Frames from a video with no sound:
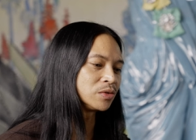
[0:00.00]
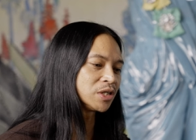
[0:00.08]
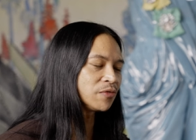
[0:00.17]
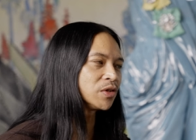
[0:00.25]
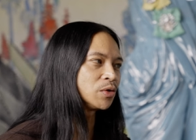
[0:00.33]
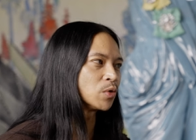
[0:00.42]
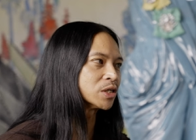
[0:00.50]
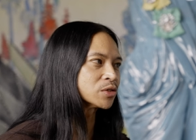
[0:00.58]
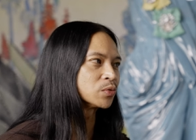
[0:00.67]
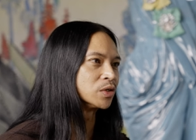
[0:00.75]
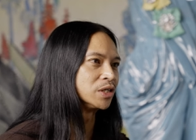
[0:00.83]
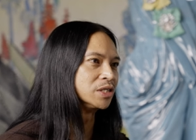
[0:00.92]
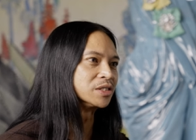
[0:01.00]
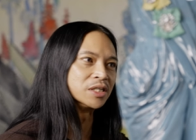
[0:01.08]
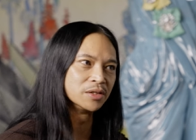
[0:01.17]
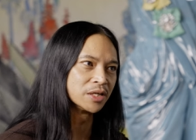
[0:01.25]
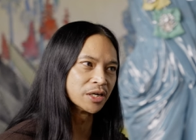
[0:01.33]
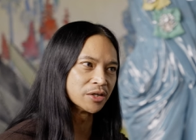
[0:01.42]
definitely Westwood is
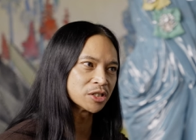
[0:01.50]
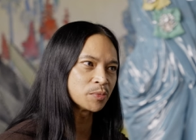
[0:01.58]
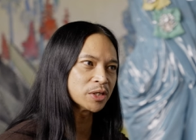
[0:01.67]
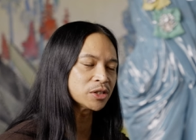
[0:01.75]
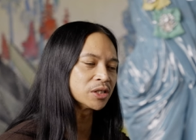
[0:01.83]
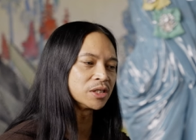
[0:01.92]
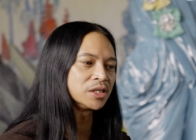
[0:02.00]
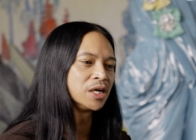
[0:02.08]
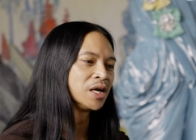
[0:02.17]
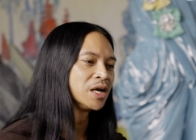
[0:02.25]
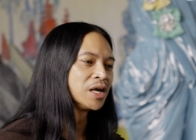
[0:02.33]
in there, especially